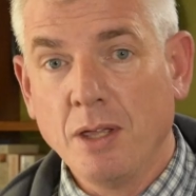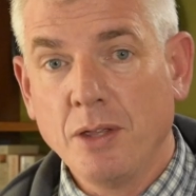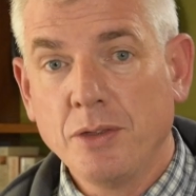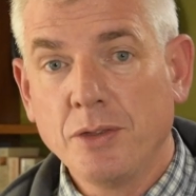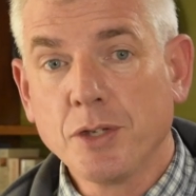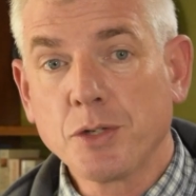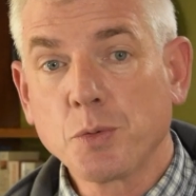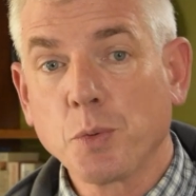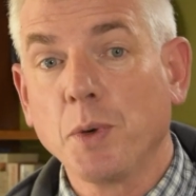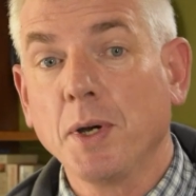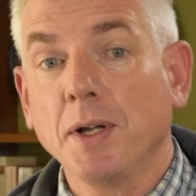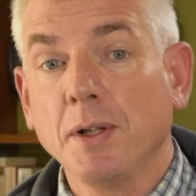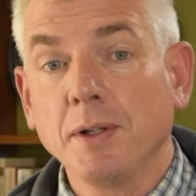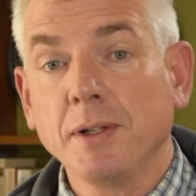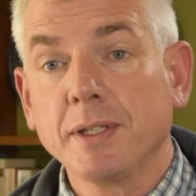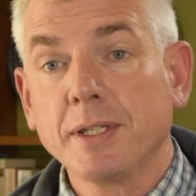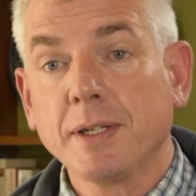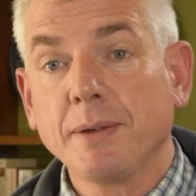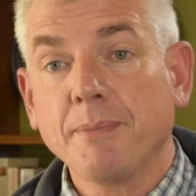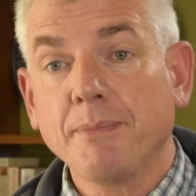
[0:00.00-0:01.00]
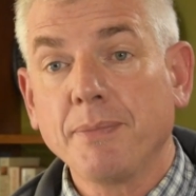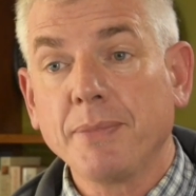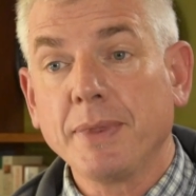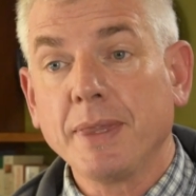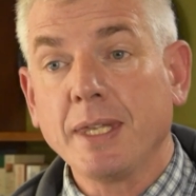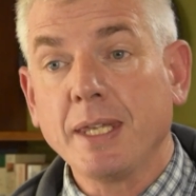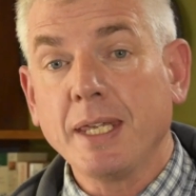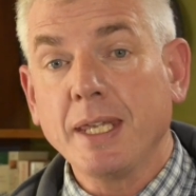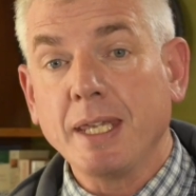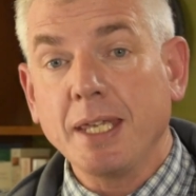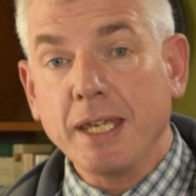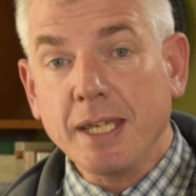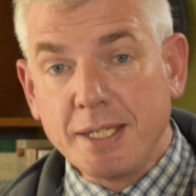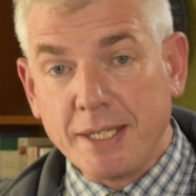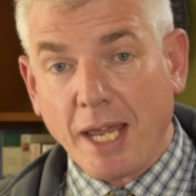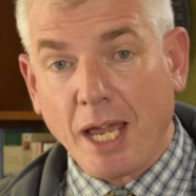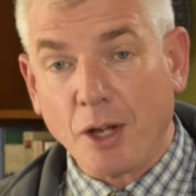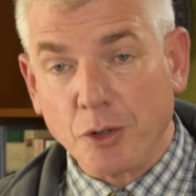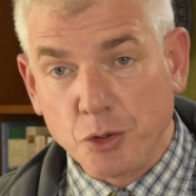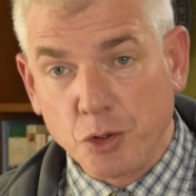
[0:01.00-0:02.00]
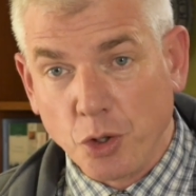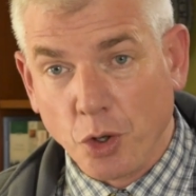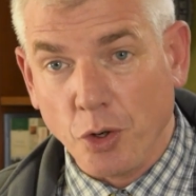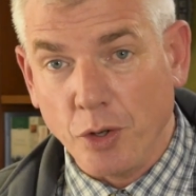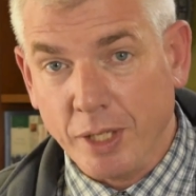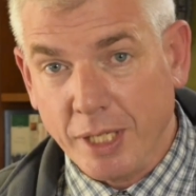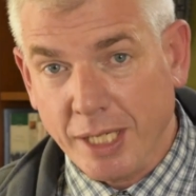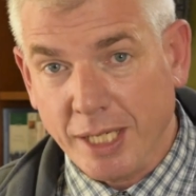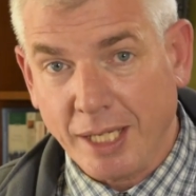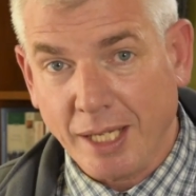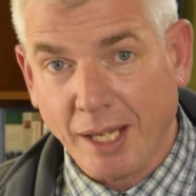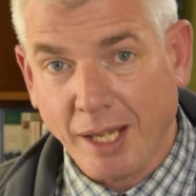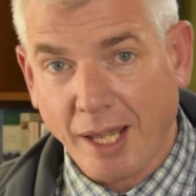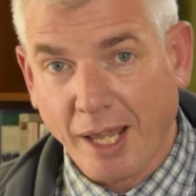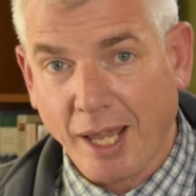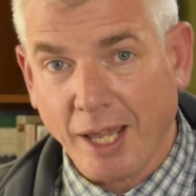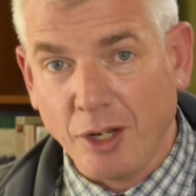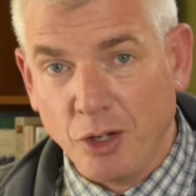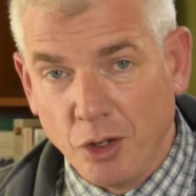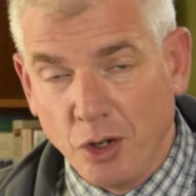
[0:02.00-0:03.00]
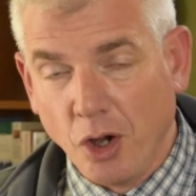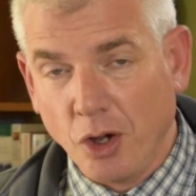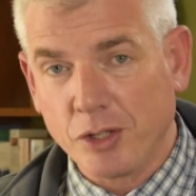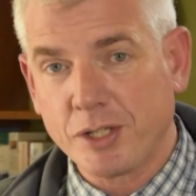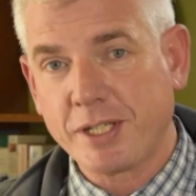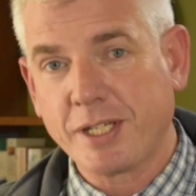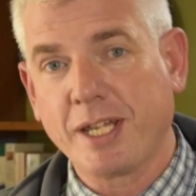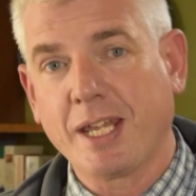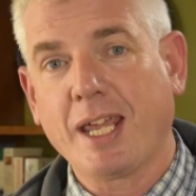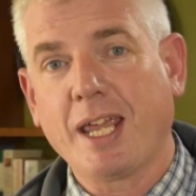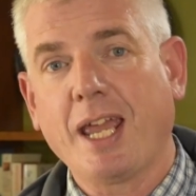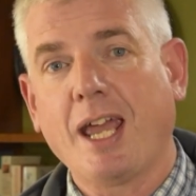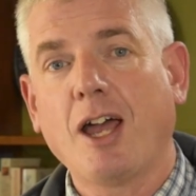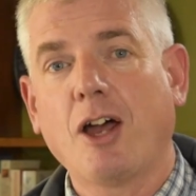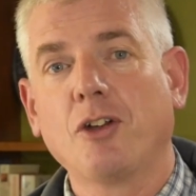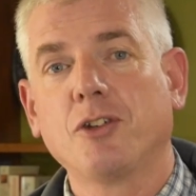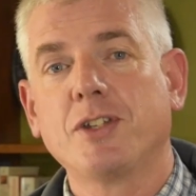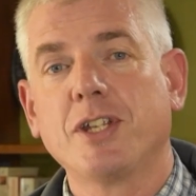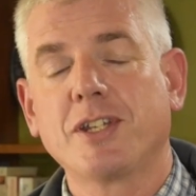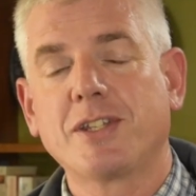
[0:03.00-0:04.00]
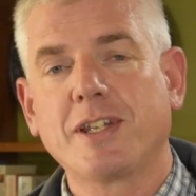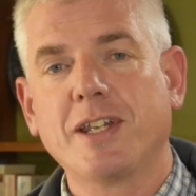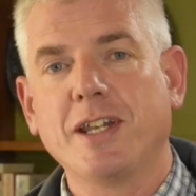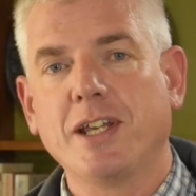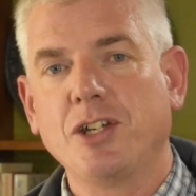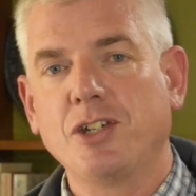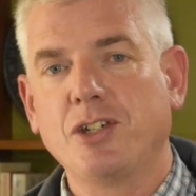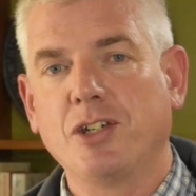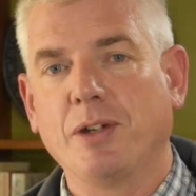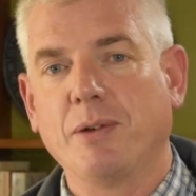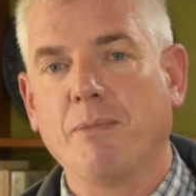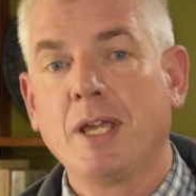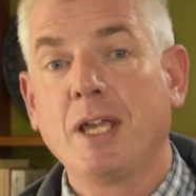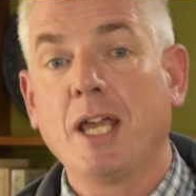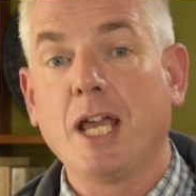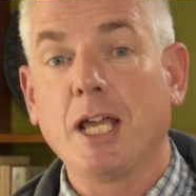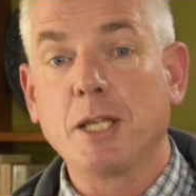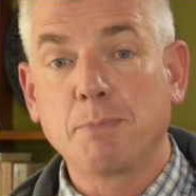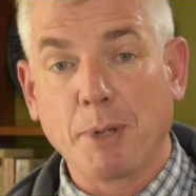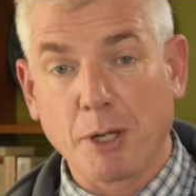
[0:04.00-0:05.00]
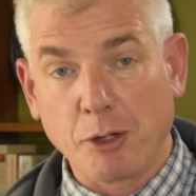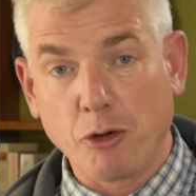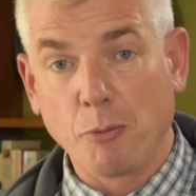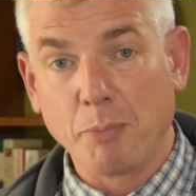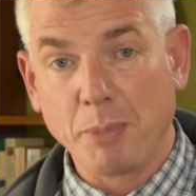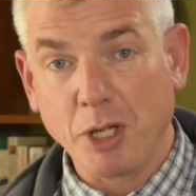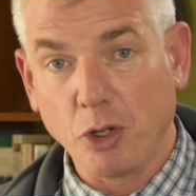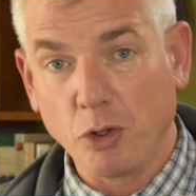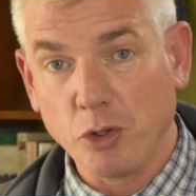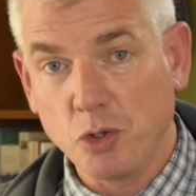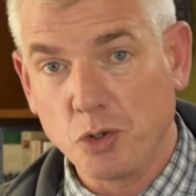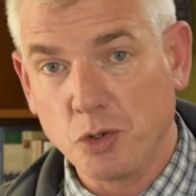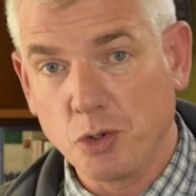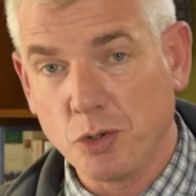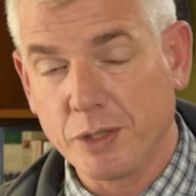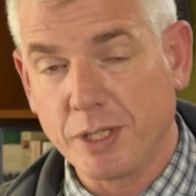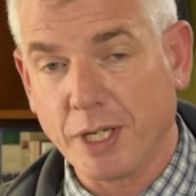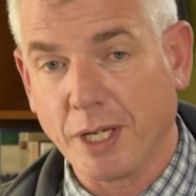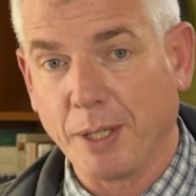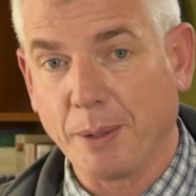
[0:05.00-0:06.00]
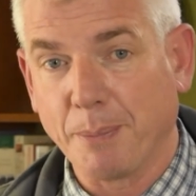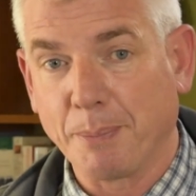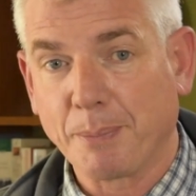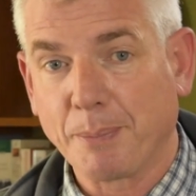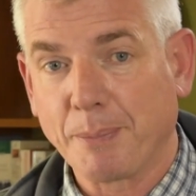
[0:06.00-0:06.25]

This world is our journey and not our destination, as Padre Pio used to say.